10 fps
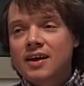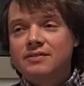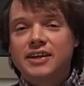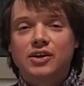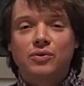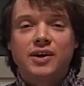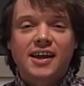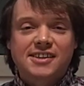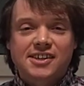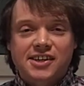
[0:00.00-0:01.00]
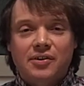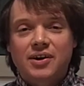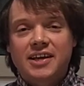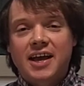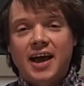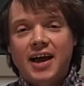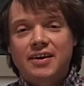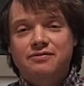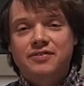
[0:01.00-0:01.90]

They don't necessarily have